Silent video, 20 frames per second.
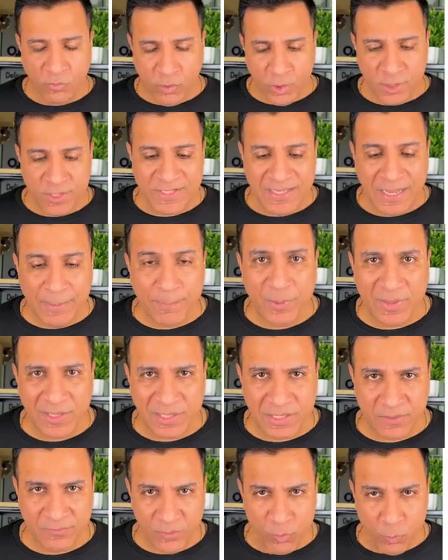For example,
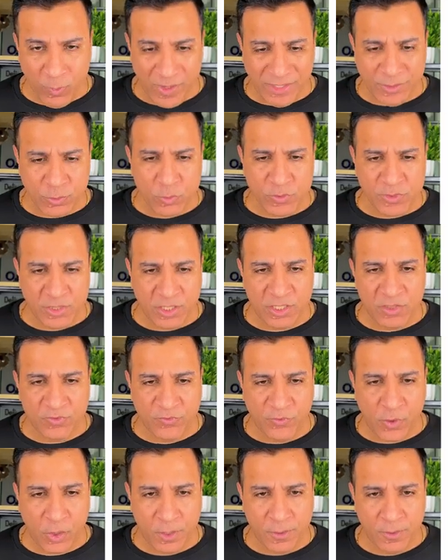if you were to search
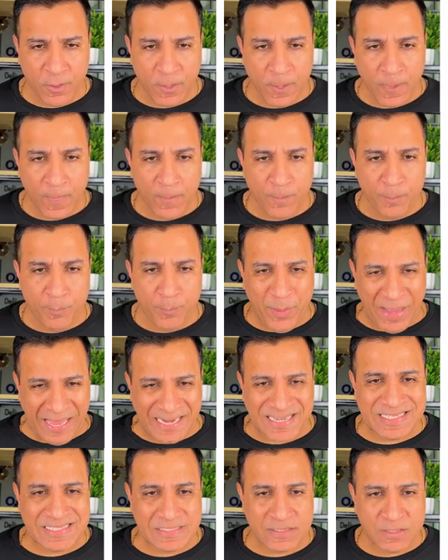for
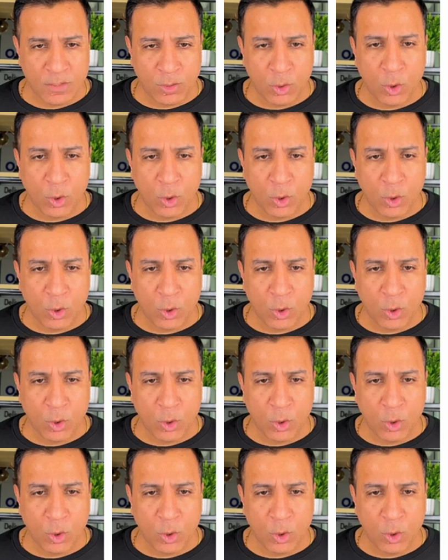Paris,